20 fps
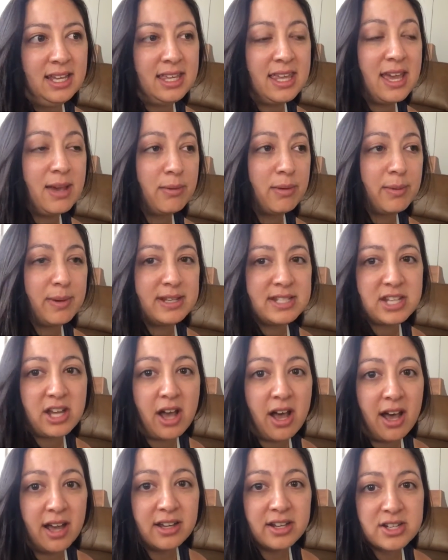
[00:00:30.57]
Yeah, we went to
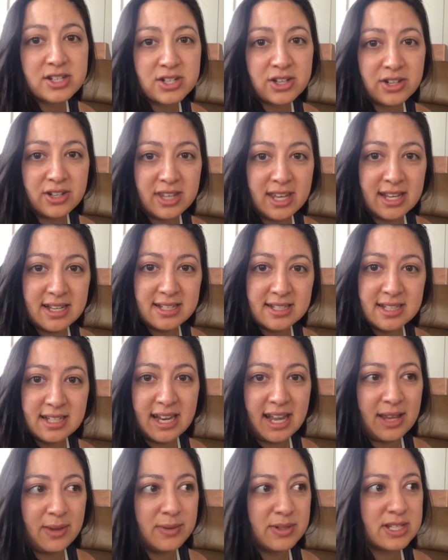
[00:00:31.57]
Arcachon
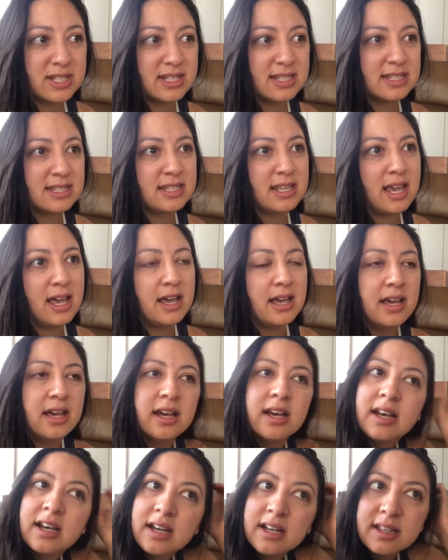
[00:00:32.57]
yesterday, which is
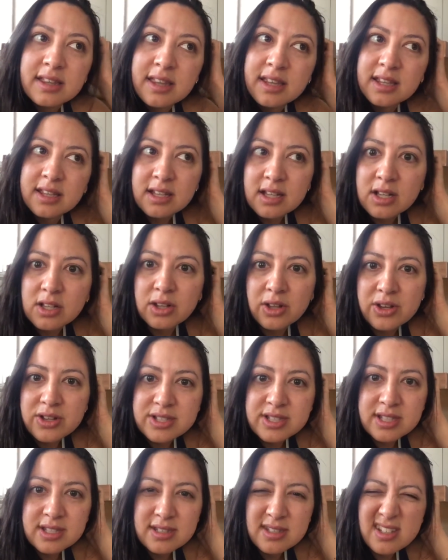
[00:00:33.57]
the
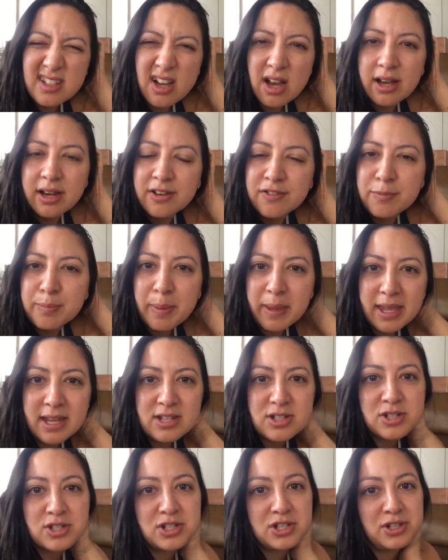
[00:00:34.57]
closest kind of
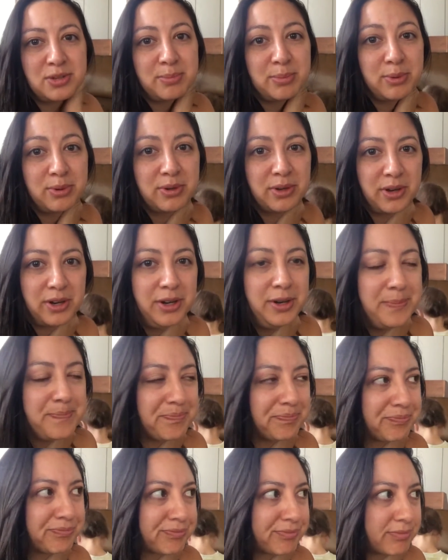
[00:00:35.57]
beach to Bordeaux.
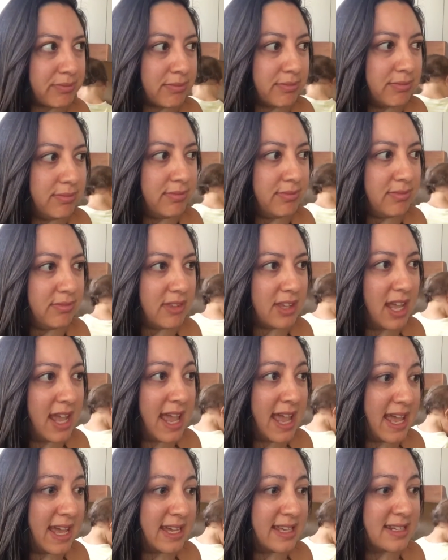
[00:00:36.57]

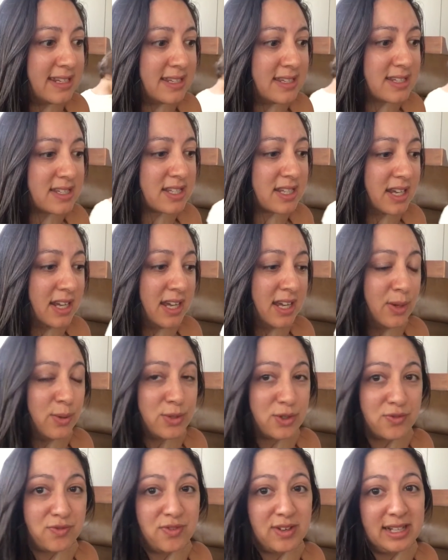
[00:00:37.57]
And it was
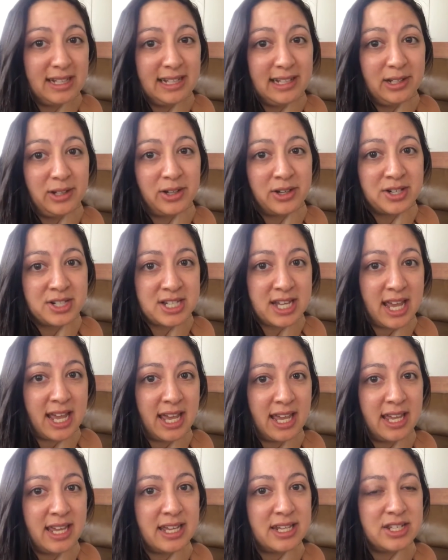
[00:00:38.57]
a really long
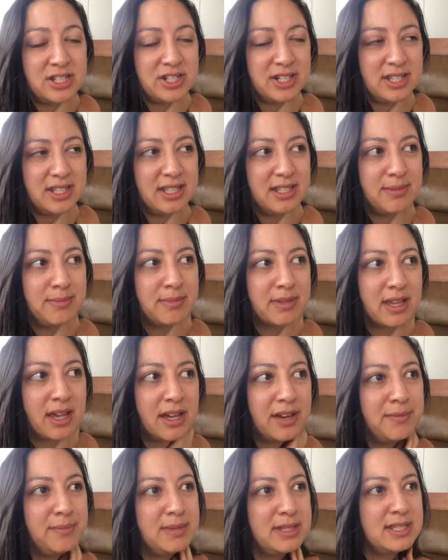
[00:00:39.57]
day and she
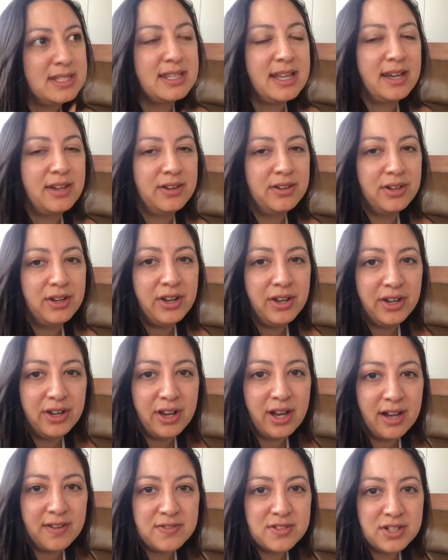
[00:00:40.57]
kind of missed out on her
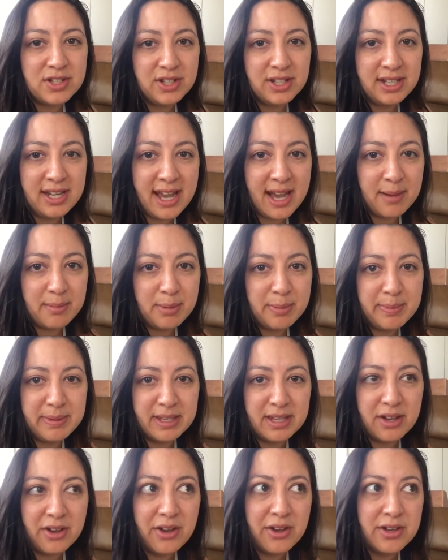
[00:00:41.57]
afternoon nap
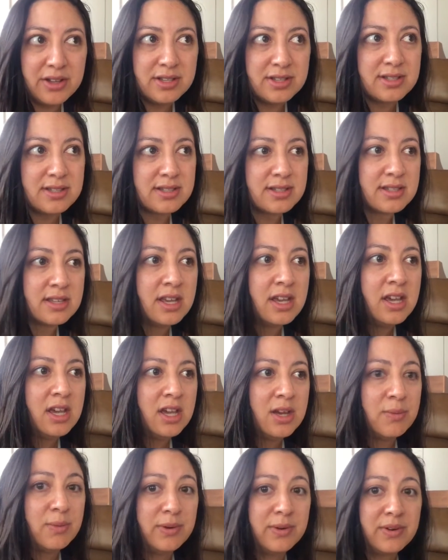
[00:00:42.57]
because
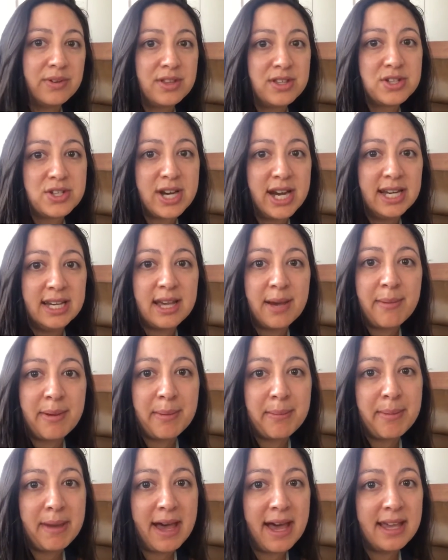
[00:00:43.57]
we were on the train
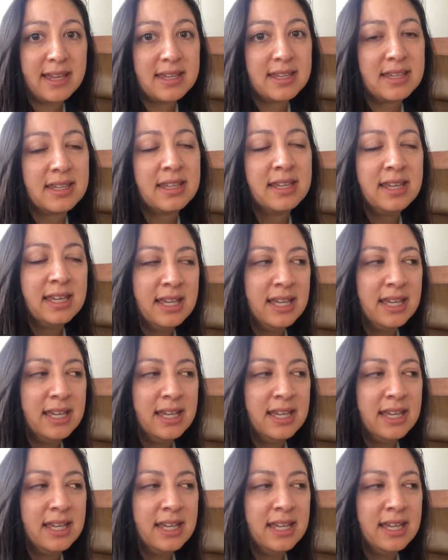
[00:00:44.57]
coming back.